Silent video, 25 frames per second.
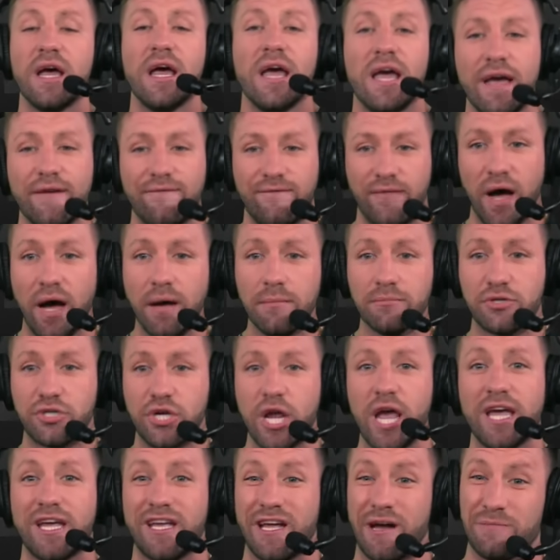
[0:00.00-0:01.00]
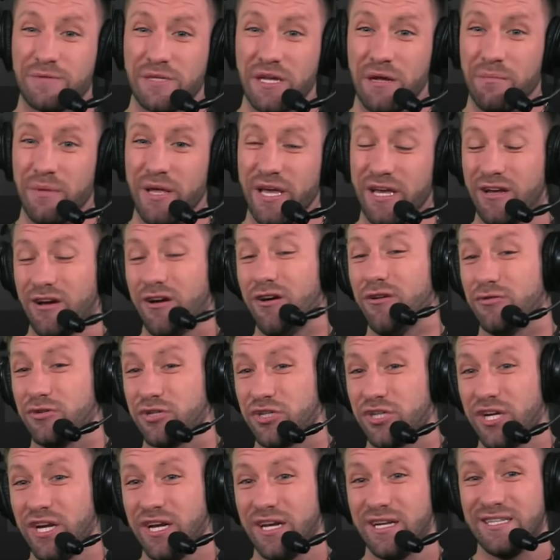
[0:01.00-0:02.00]
If I'm Jacobs, I'm like, oh
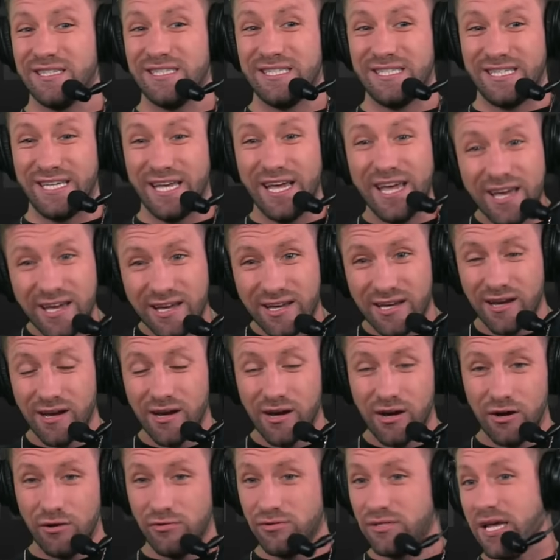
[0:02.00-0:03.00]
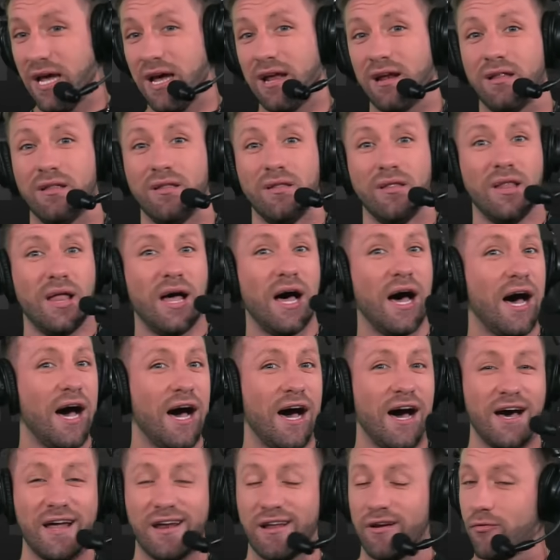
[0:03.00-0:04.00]
shit, Zeke, who's had a
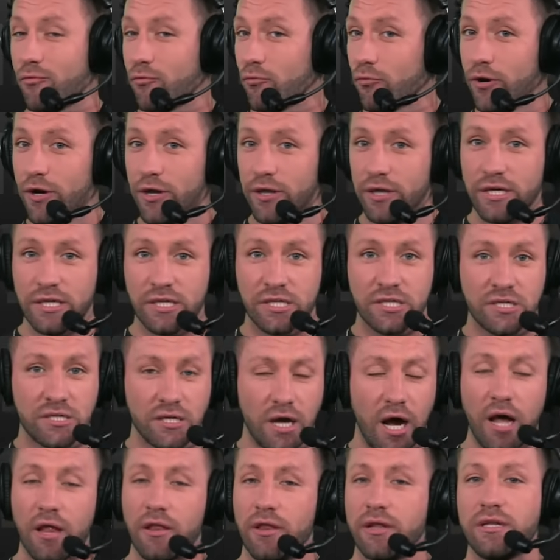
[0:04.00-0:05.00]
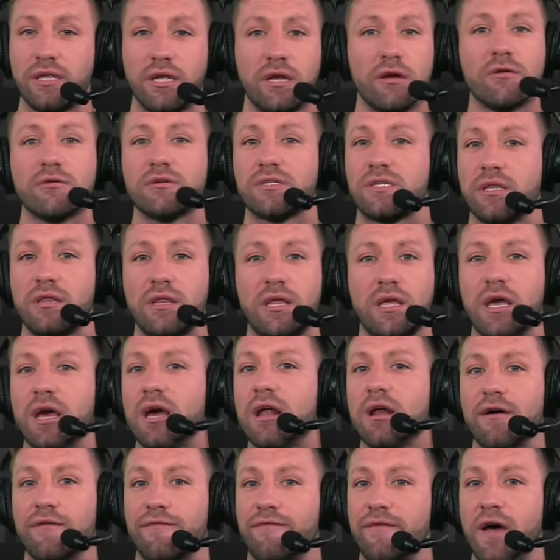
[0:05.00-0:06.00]
lot of really solid years in the
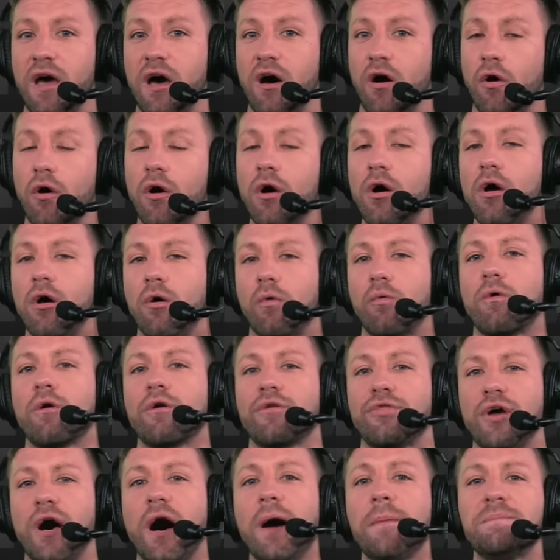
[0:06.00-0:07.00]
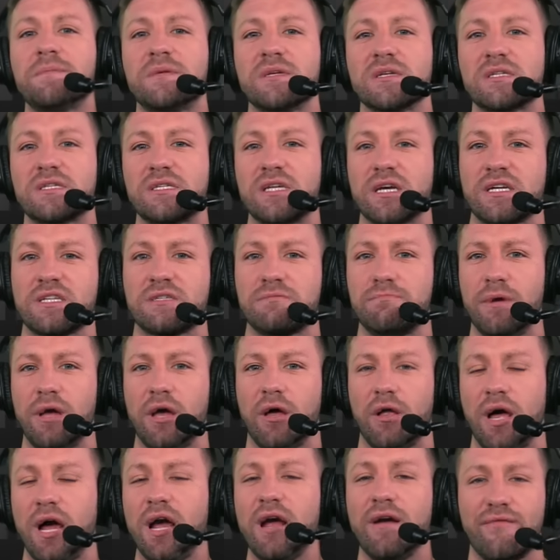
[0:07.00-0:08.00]
NFL, worth up to $6
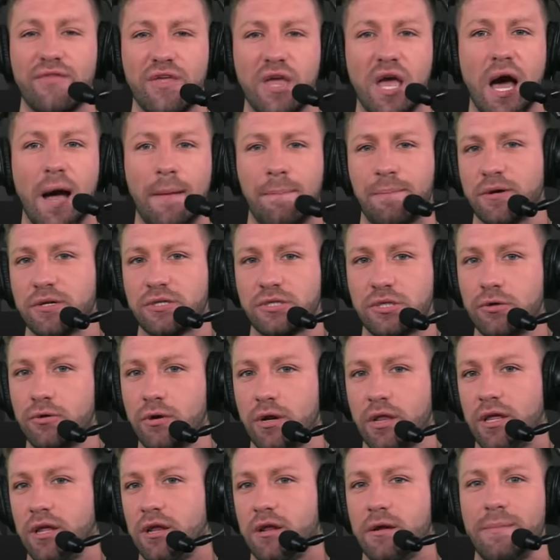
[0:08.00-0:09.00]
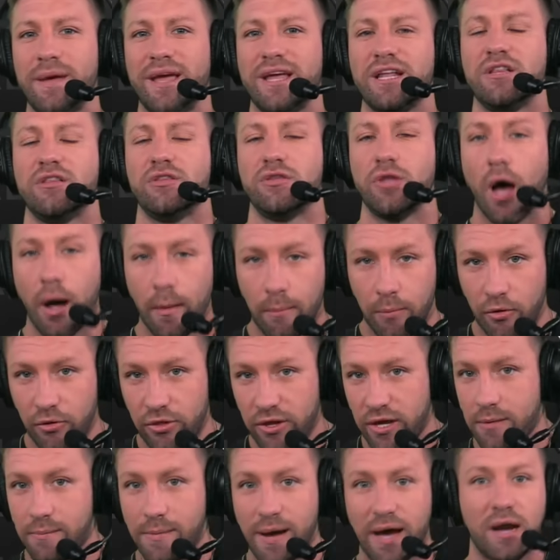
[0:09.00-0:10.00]
million. I have the opportunity to make double
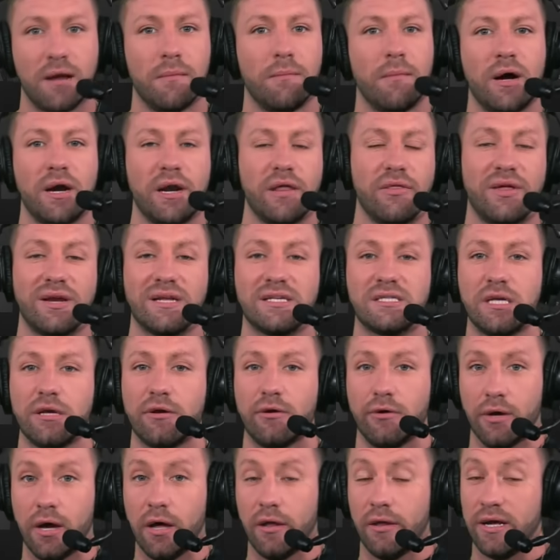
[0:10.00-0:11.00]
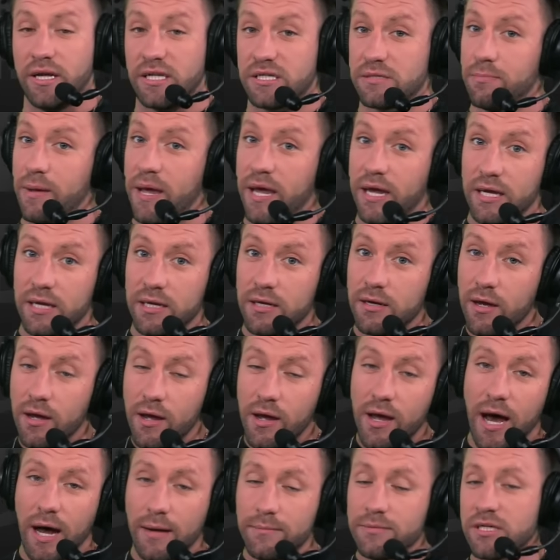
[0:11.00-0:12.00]
the amount of money that Ezekiel Elliott's making.
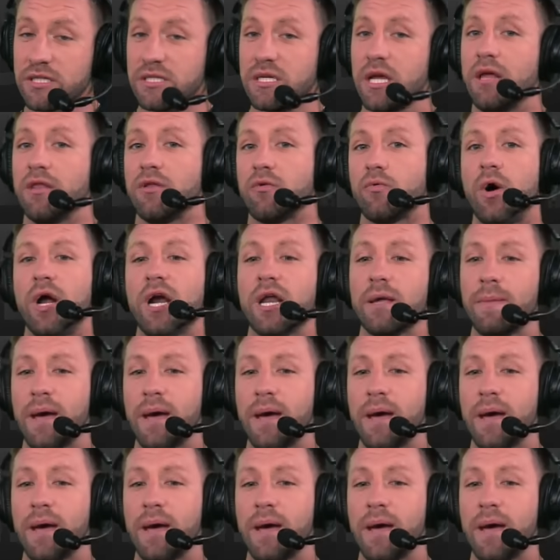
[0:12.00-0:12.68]
I'm just saying the running